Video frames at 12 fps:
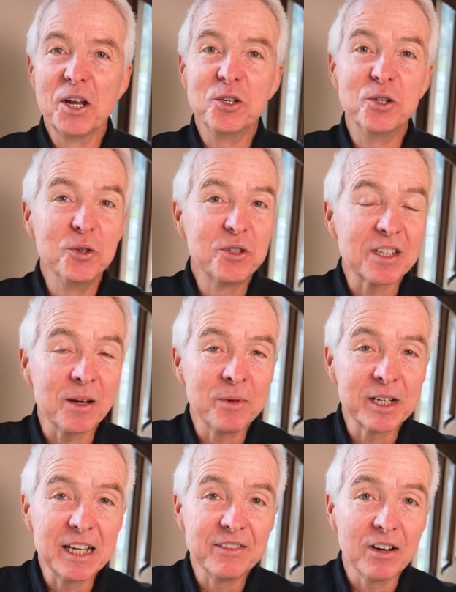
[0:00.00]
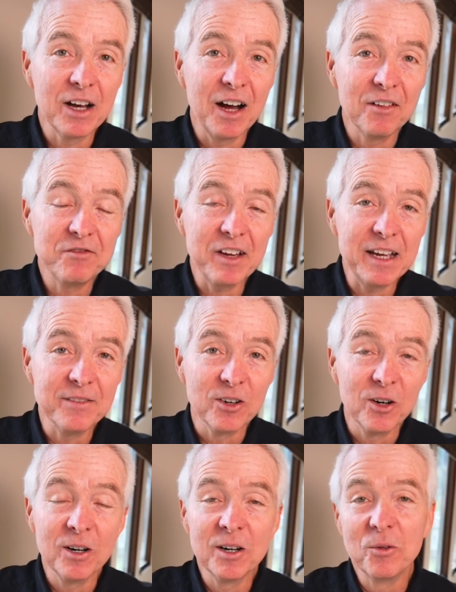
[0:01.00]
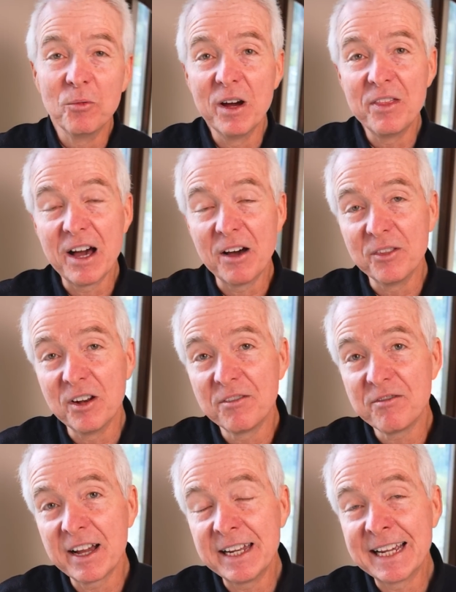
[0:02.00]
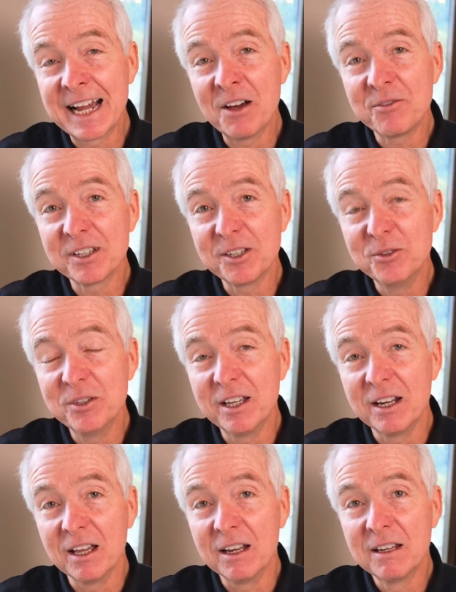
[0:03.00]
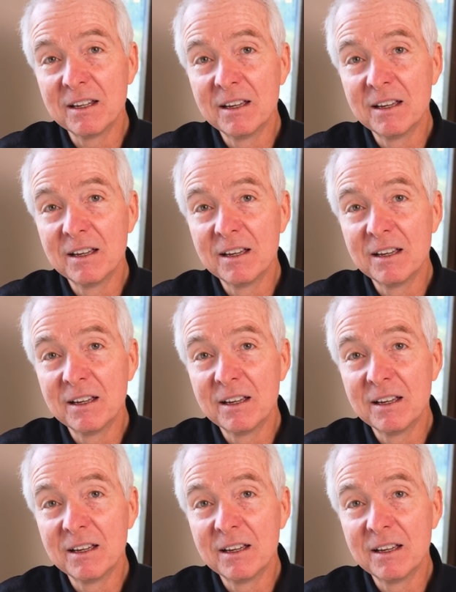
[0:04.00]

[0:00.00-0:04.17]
Do somebody a favor without their finding out that you did it.